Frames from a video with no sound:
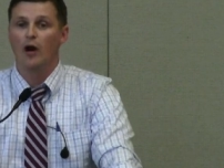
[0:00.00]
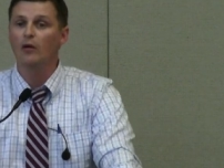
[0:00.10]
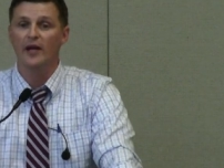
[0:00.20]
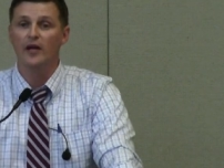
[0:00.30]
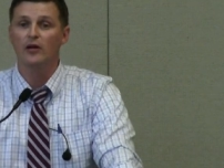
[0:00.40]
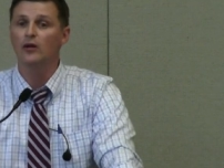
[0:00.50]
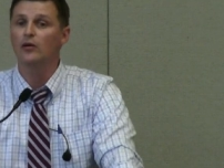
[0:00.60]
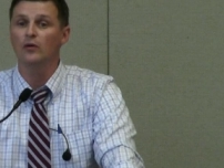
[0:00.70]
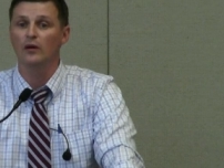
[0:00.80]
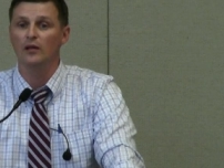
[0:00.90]
Okay,
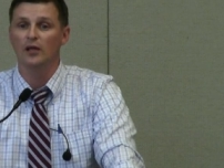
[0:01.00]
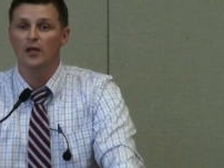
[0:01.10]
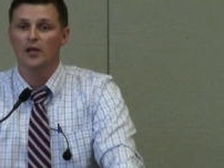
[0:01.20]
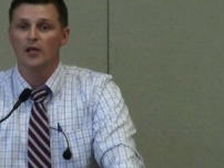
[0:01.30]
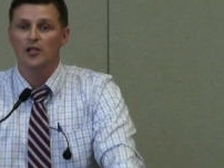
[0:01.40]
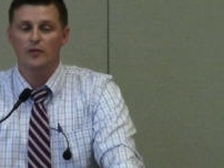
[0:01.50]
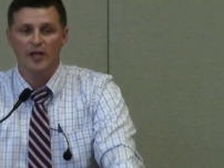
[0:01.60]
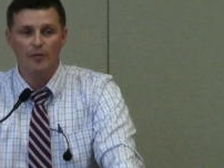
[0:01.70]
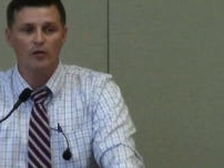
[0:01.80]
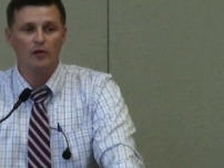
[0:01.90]
cool. So
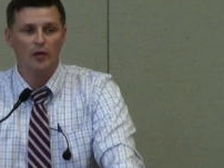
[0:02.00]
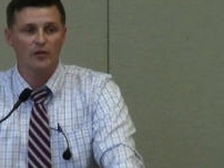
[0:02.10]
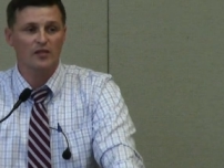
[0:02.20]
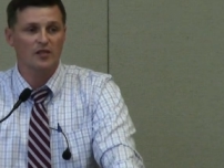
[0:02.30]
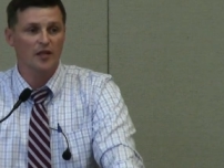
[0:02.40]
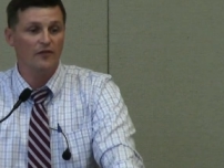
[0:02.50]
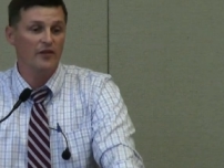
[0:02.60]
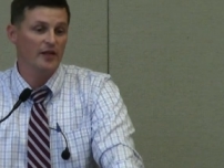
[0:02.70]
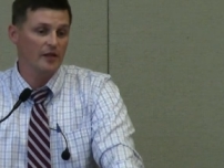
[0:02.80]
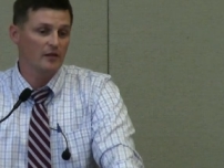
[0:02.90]
we kept going along with this stuff,
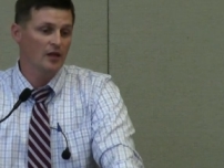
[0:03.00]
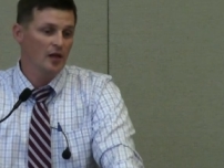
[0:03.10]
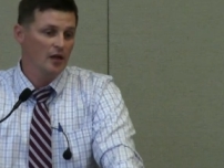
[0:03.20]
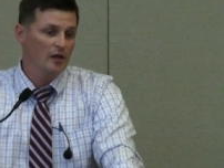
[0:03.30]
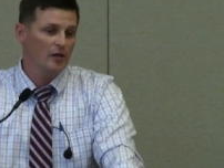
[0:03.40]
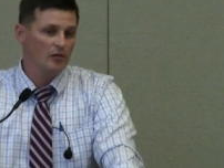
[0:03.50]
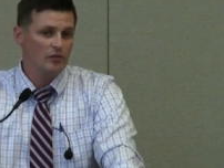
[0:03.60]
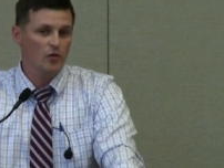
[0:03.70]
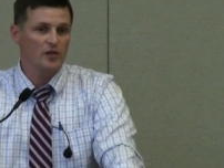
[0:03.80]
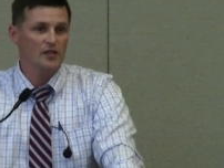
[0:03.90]
and then,
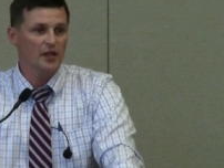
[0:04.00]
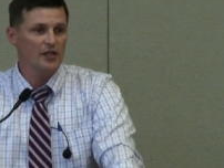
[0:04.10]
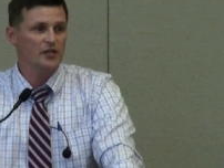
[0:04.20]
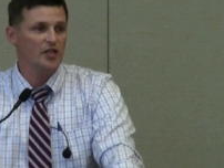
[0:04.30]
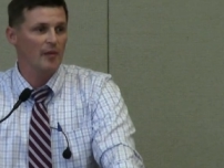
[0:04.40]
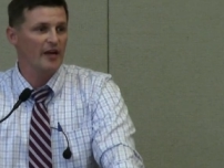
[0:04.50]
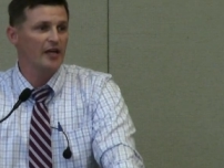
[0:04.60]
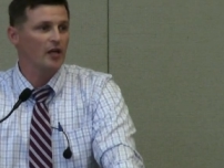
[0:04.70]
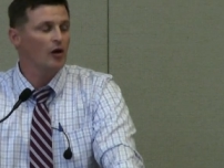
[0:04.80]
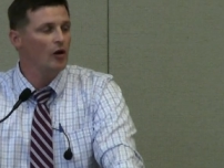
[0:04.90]
towards election time, I
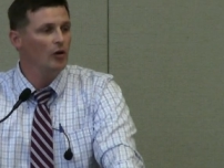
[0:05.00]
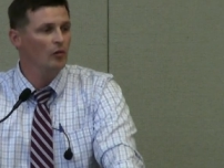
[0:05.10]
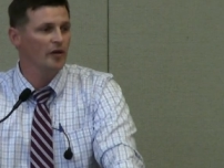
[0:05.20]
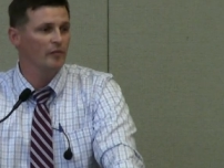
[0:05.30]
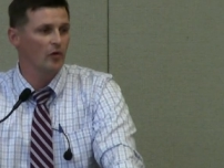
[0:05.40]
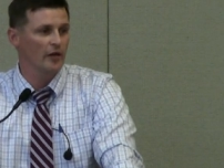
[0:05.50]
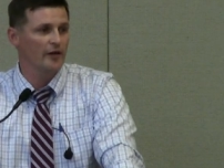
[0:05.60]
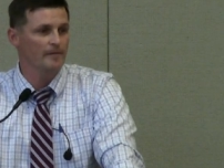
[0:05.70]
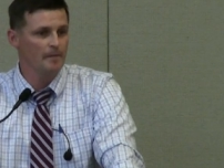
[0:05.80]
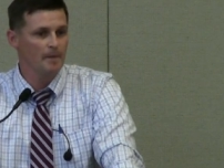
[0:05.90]
get a call one
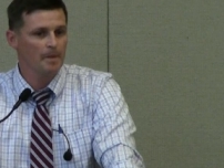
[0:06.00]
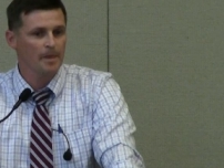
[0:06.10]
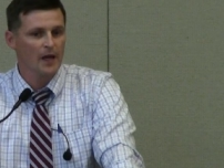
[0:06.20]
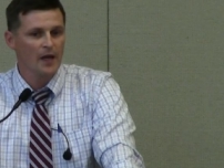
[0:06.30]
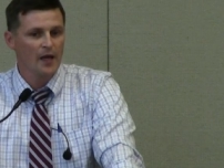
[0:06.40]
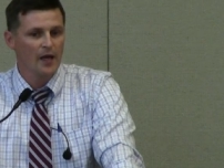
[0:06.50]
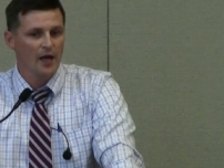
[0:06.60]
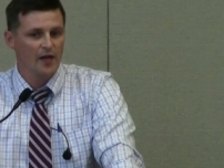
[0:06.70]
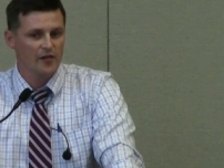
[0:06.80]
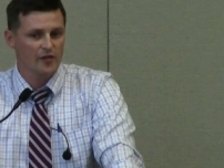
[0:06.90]
morning,
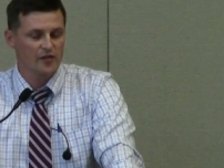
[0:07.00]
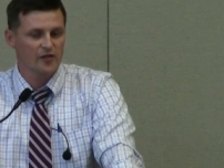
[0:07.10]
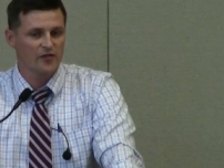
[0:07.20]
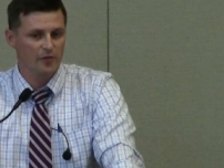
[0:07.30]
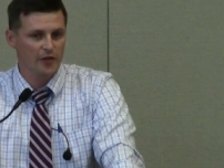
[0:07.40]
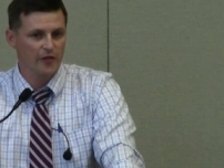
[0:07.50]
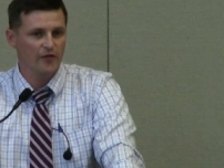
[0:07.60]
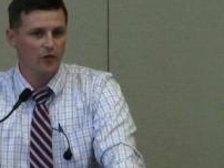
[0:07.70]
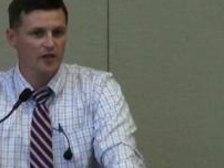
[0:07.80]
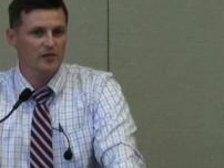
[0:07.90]
and there's this familiar
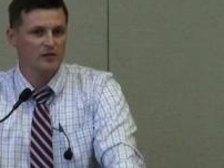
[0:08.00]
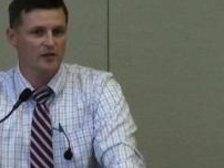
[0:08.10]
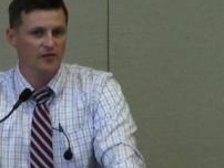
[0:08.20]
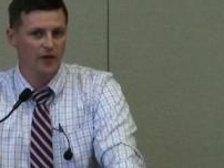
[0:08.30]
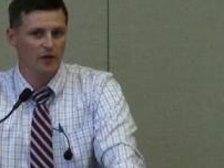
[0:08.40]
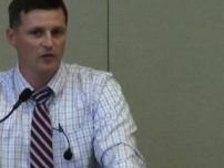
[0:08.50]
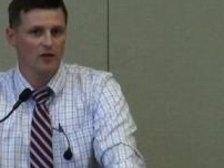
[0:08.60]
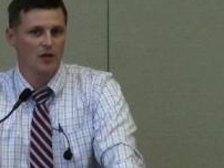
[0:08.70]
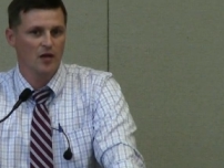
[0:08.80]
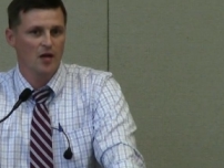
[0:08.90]
voice on the phone,
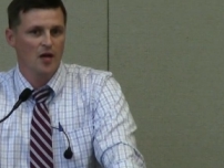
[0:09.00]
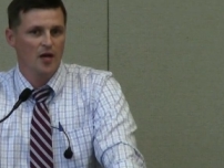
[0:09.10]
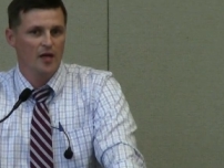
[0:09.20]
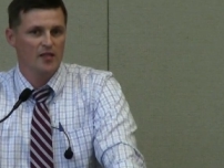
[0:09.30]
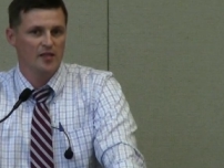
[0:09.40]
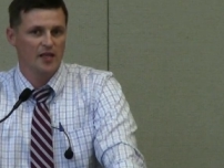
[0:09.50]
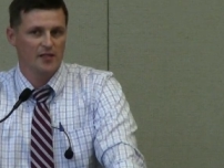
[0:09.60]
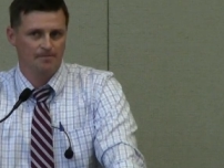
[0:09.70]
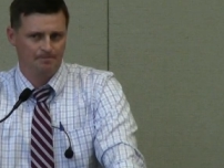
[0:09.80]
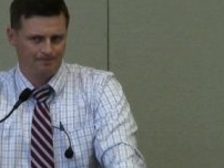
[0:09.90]
and he
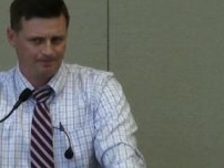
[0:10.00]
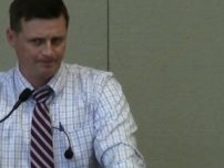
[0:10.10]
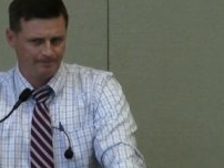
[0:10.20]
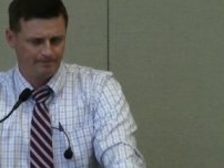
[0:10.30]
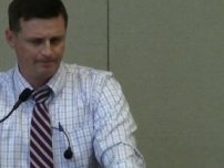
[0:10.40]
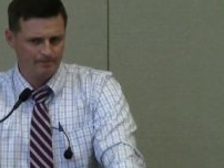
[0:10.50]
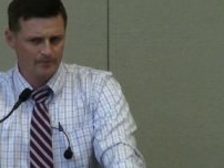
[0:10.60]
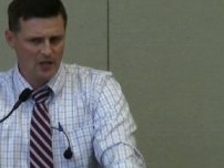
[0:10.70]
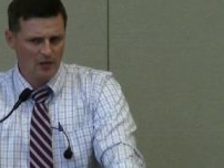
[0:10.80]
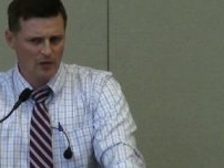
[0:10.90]
says,
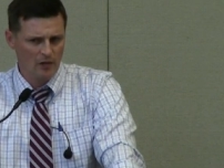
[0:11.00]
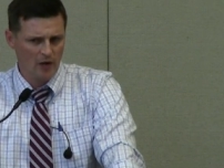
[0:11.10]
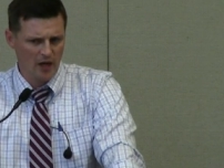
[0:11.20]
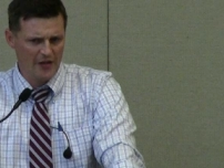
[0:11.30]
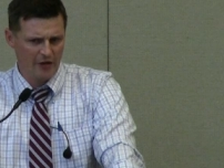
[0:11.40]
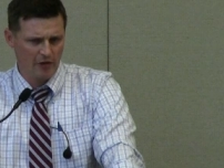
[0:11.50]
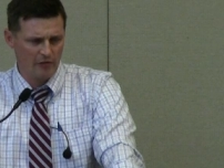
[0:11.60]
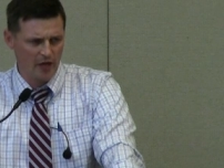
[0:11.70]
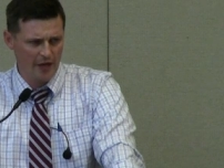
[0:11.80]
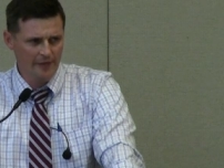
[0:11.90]
well, you gonna
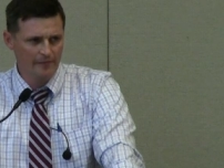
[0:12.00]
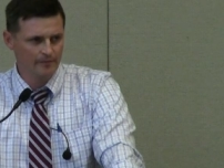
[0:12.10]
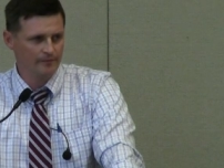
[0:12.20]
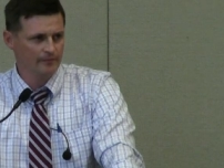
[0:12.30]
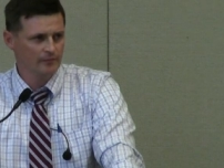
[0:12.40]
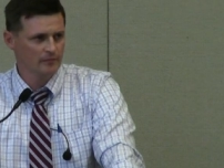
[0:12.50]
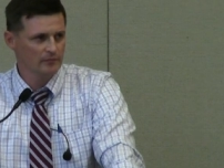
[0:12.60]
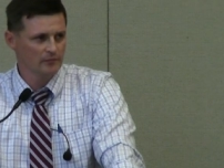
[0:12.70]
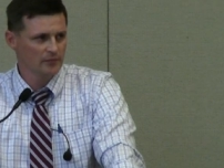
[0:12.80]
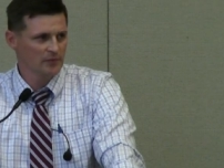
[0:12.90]
run?
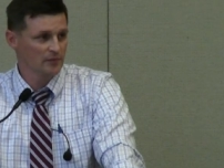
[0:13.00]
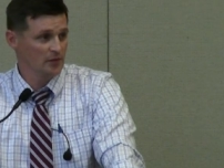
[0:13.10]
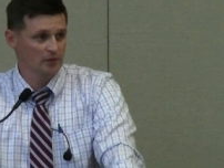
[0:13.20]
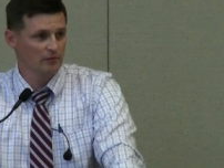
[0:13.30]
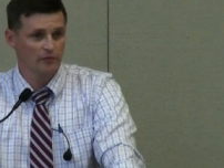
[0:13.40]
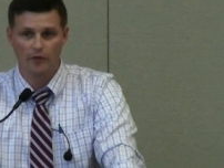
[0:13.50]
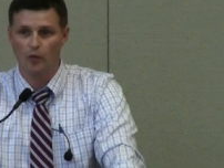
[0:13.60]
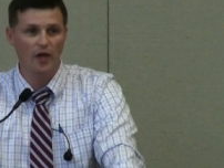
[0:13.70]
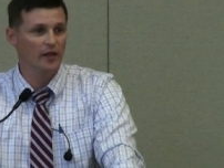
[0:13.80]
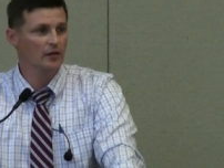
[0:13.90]

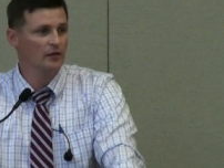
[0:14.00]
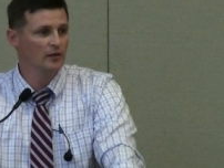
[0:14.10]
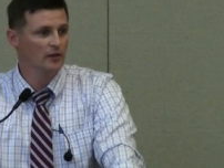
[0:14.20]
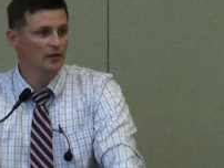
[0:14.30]
From what?